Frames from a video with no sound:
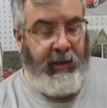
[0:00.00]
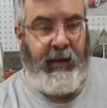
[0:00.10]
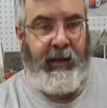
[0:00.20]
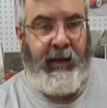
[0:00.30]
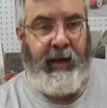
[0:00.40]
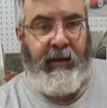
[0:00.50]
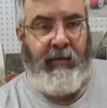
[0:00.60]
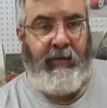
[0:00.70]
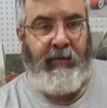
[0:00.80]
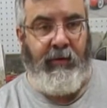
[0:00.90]
and then I
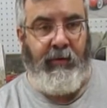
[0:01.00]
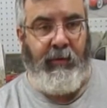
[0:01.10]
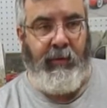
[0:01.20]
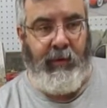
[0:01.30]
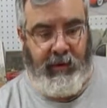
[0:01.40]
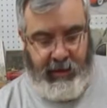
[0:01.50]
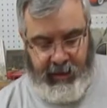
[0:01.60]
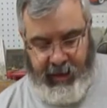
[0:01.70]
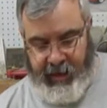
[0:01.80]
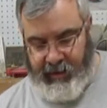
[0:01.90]
also
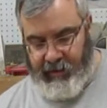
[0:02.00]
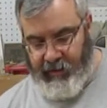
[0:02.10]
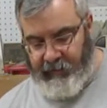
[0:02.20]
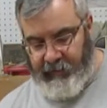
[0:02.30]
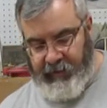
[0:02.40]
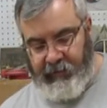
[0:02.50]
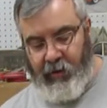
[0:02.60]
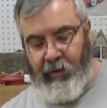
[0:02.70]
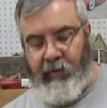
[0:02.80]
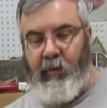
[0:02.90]
had enough left
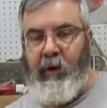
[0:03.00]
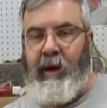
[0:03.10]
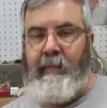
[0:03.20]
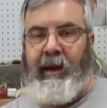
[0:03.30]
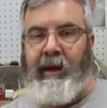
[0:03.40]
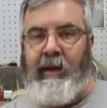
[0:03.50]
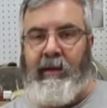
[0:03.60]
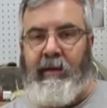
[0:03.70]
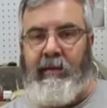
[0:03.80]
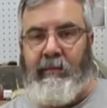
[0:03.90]
over where I made
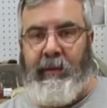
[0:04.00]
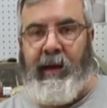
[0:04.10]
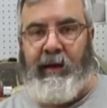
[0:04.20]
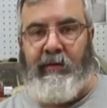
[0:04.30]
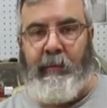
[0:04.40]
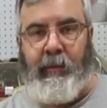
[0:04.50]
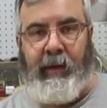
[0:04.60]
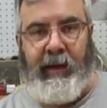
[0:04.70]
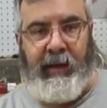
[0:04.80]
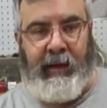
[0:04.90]
another match
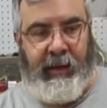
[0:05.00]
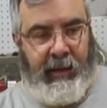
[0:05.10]
plate